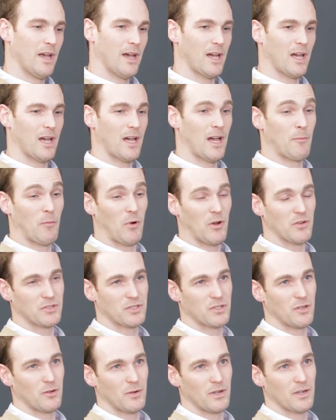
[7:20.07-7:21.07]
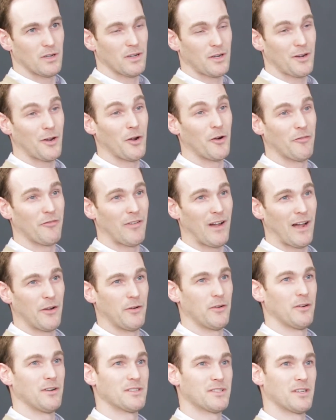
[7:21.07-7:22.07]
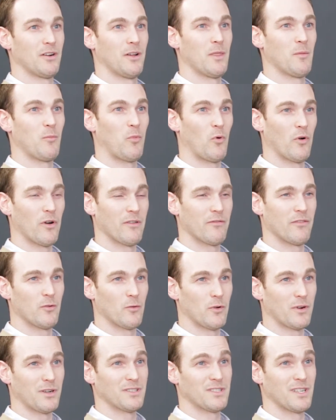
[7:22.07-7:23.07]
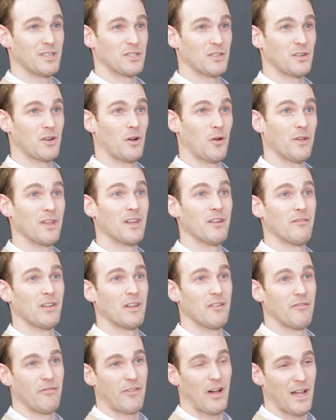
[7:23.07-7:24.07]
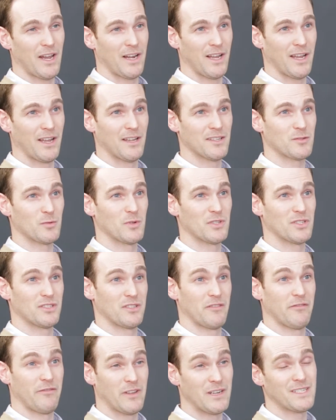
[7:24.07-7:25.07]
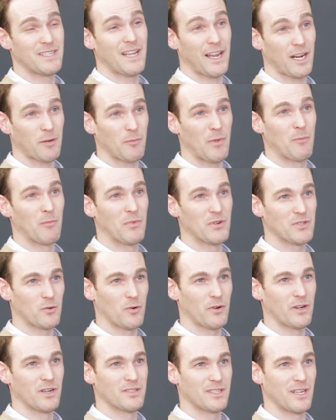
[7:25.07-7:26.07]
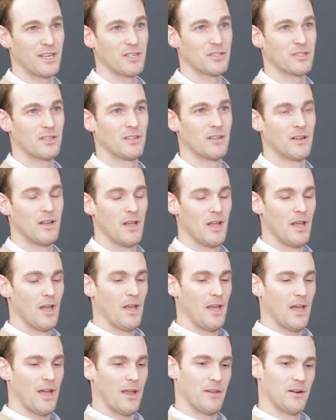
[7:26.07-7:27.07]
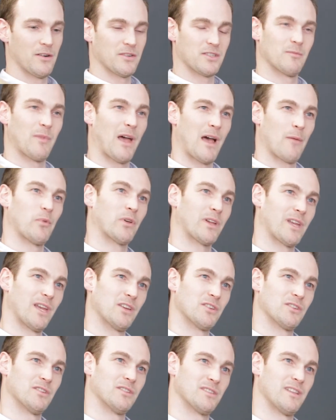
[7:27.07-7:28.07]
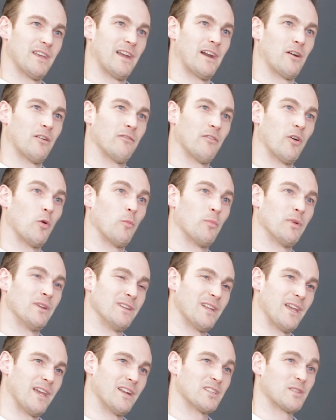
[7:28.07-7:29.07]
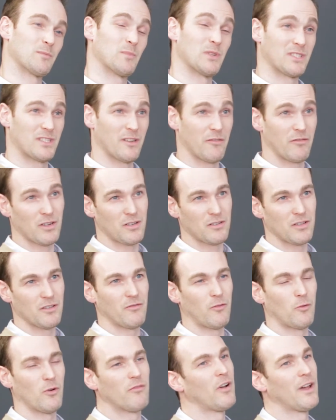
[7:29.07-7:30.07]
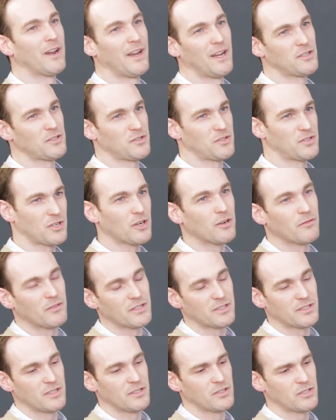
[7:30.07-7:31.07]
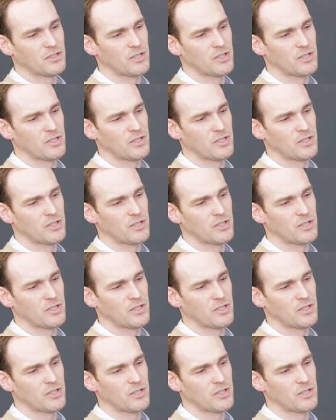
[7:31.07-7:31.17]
I'm also a co-founder and sit on the board of an organization called Innovate Finance, which is a fintech members organization, and there are some applications there of open data specifically for financial services.